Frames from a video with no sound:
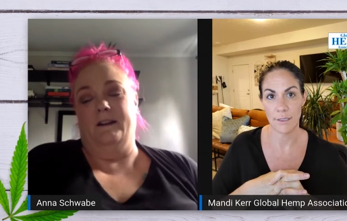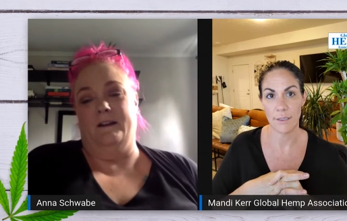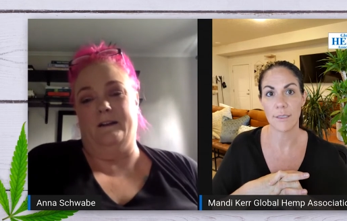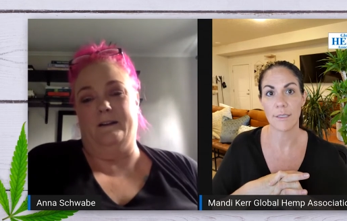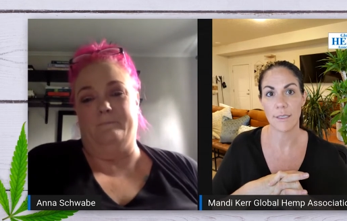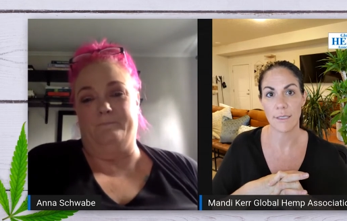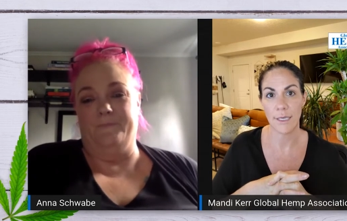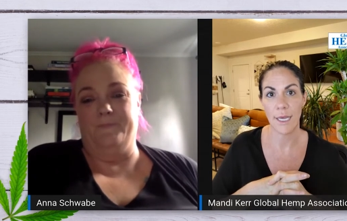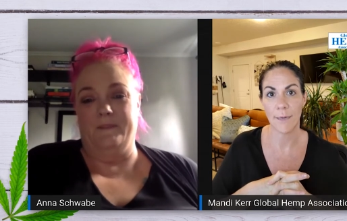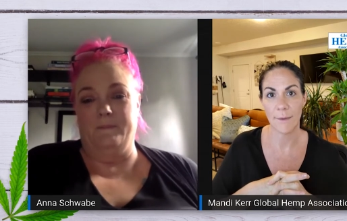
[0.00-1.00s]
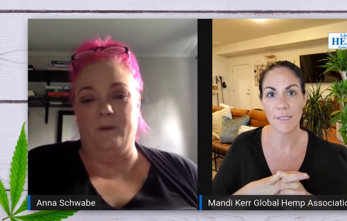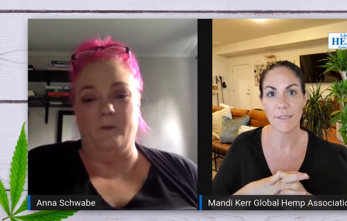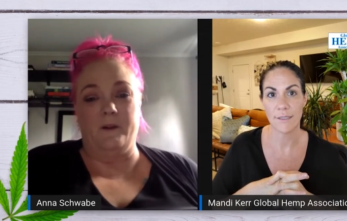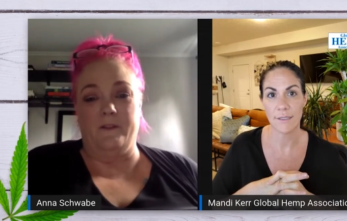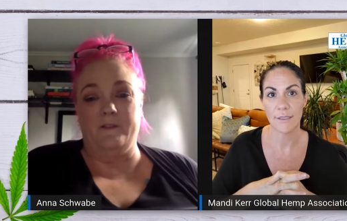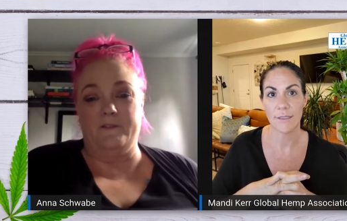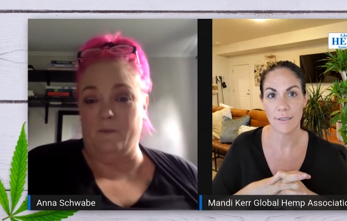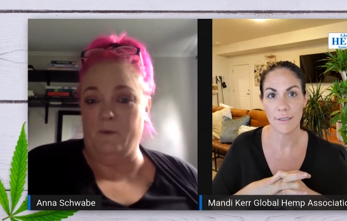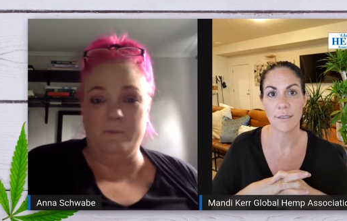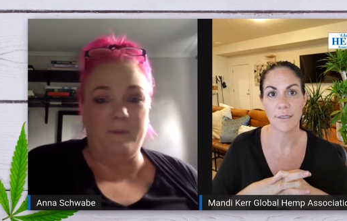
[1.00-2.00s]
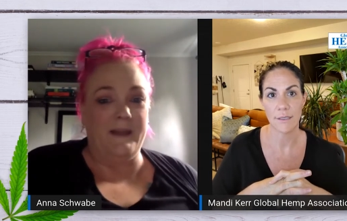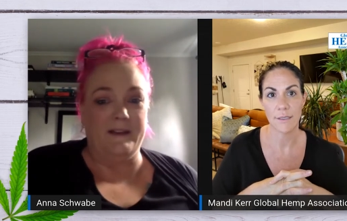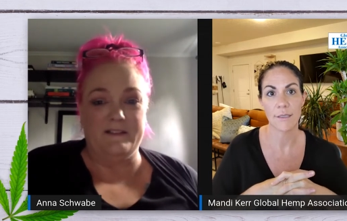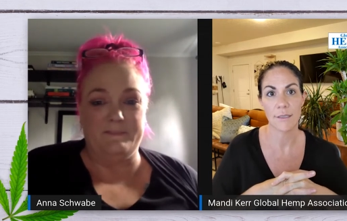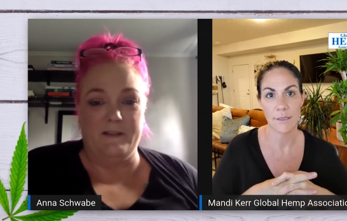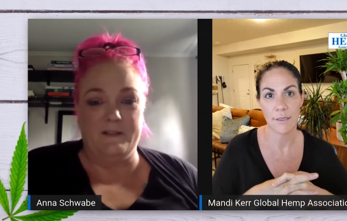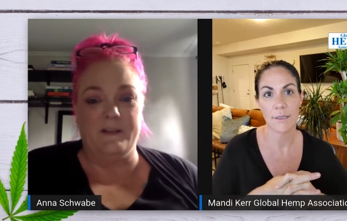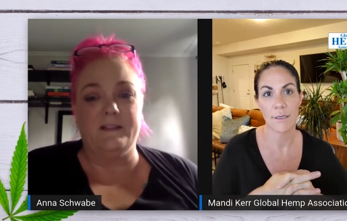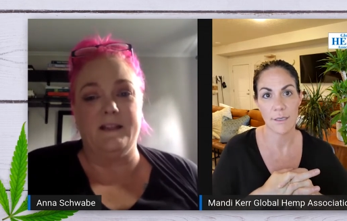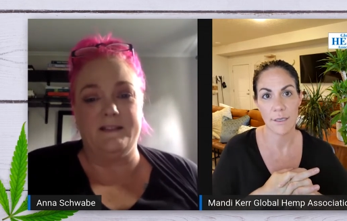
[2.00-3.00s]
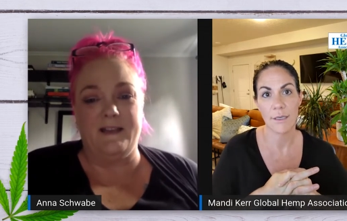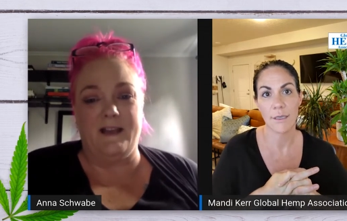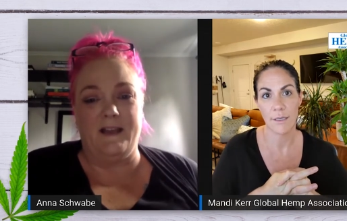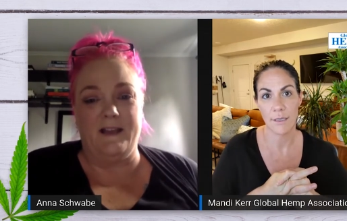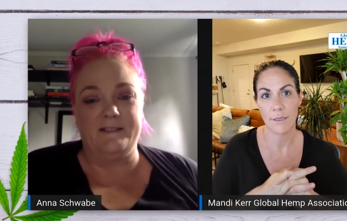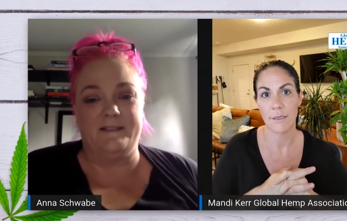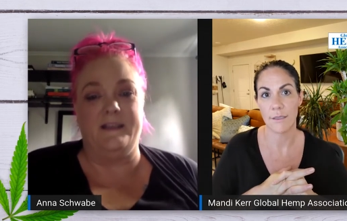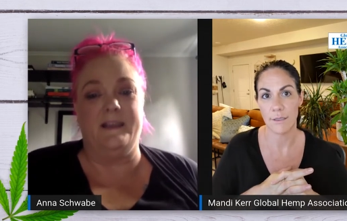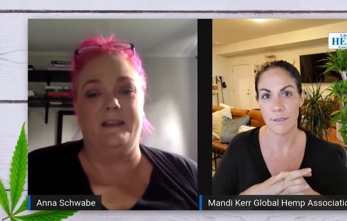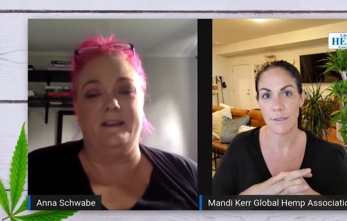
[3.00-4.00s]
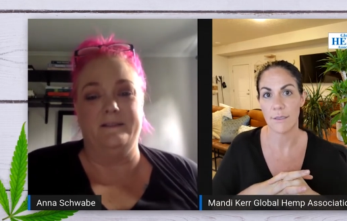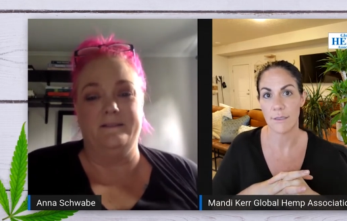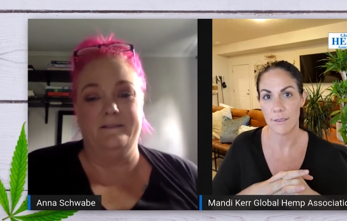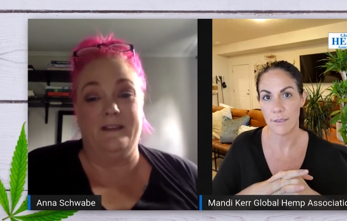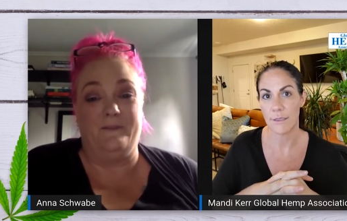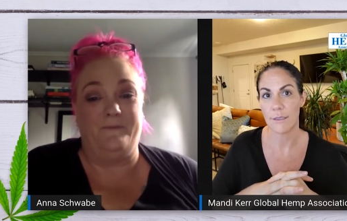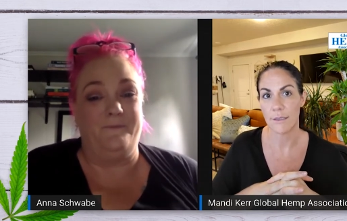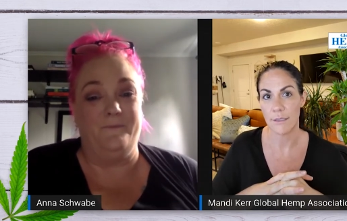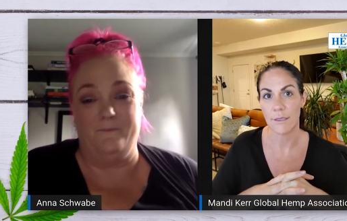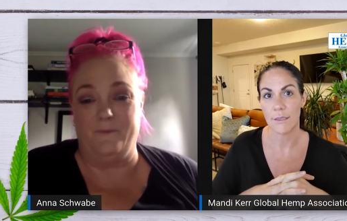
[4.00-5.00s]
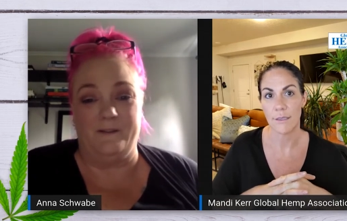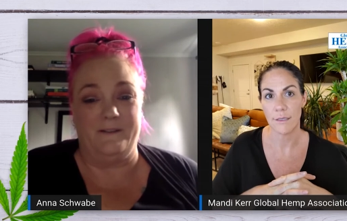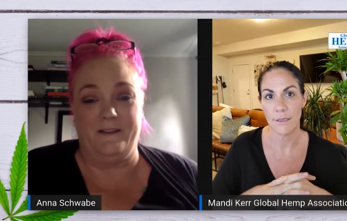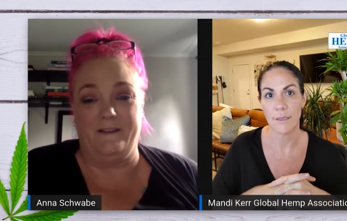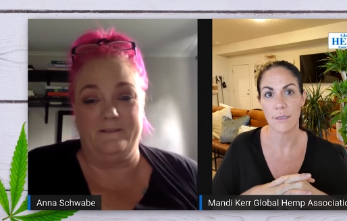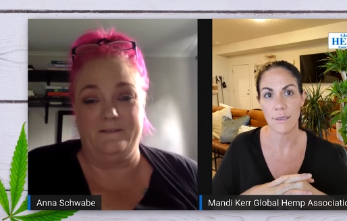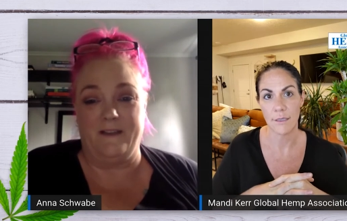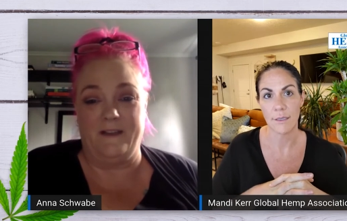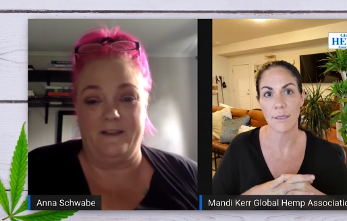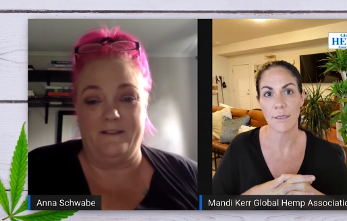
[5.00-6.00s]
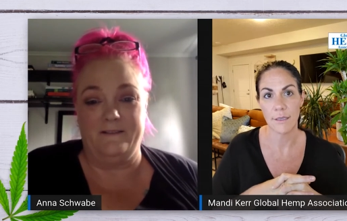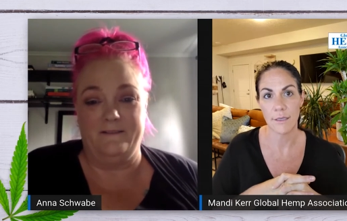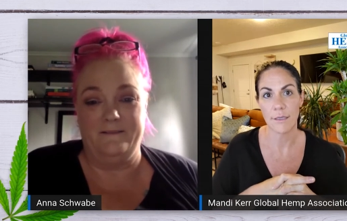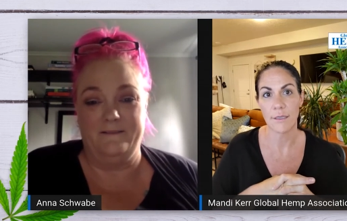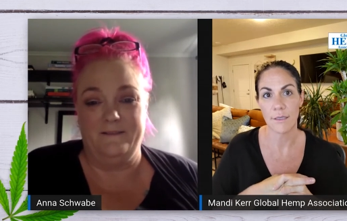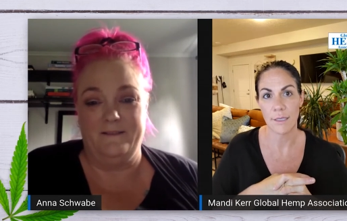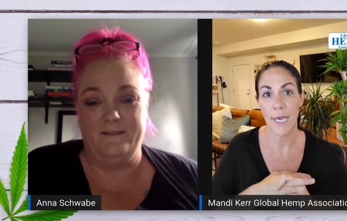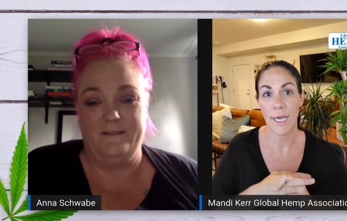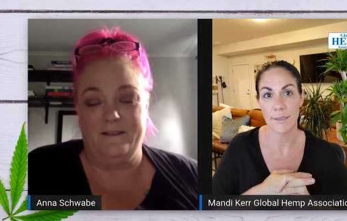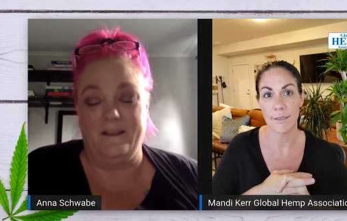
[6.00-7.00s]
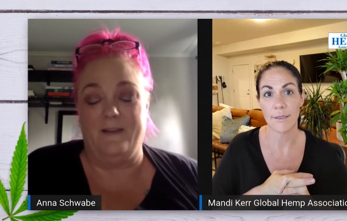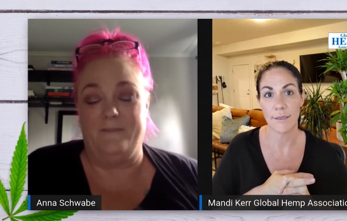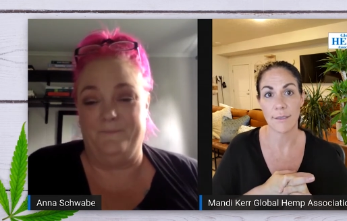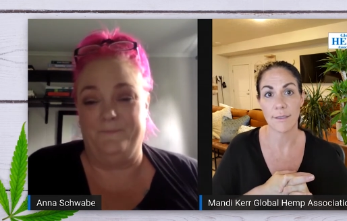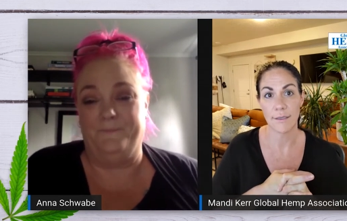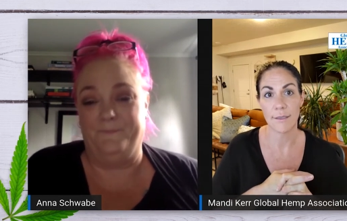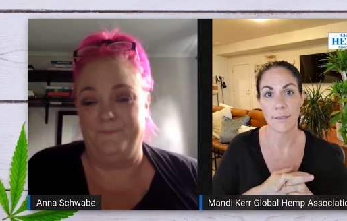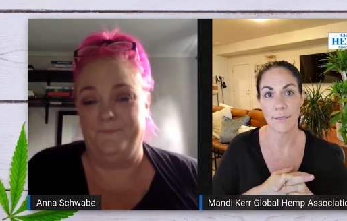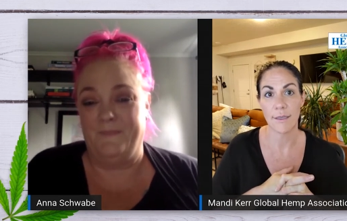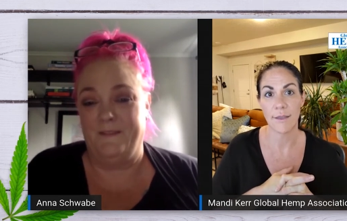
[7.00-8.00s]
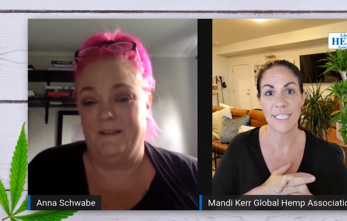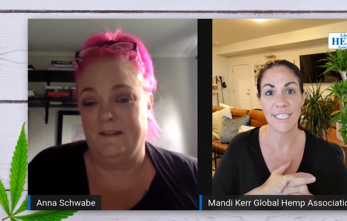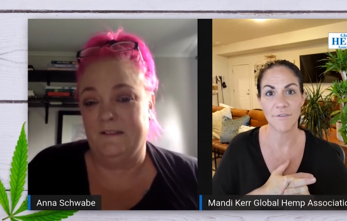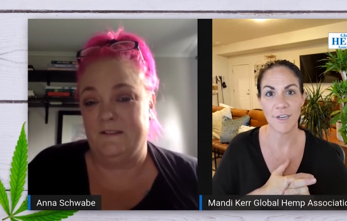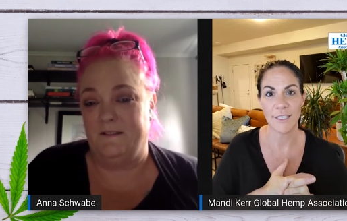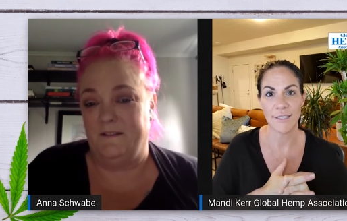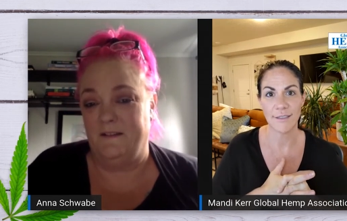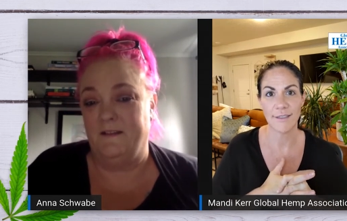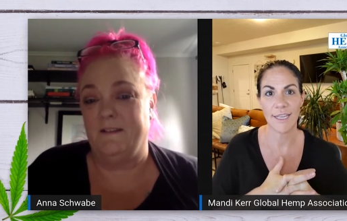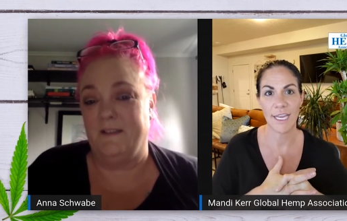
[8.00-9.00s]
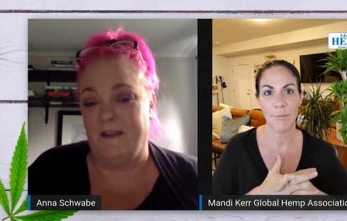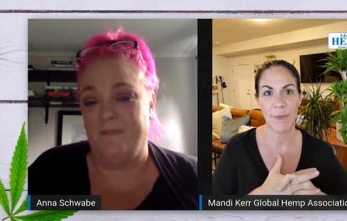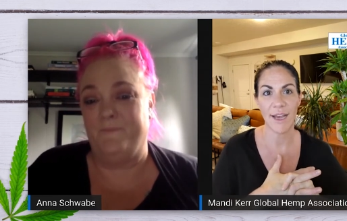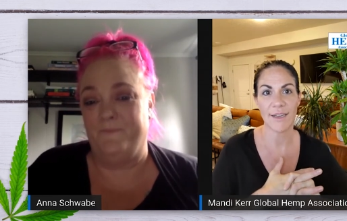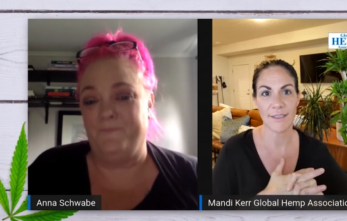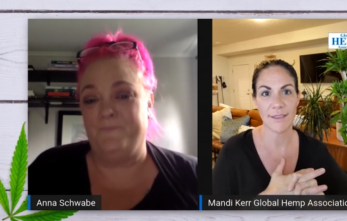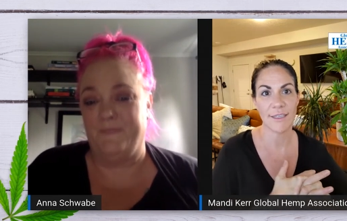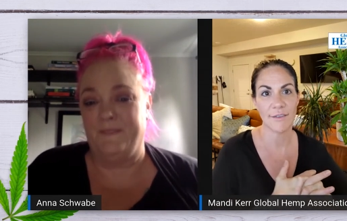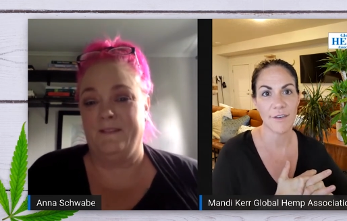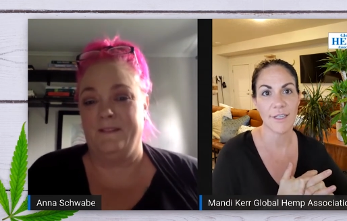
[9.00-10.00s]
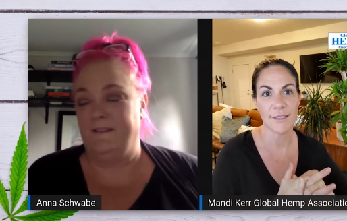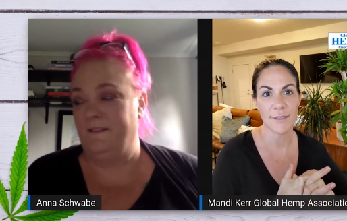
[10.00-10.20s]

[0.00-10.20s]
Speaker 1: um, marijuana that somebody would buy at a dispensary. And let's see
Speaker 2: if really, like, yeah, the difference. The impact yes. and the difference,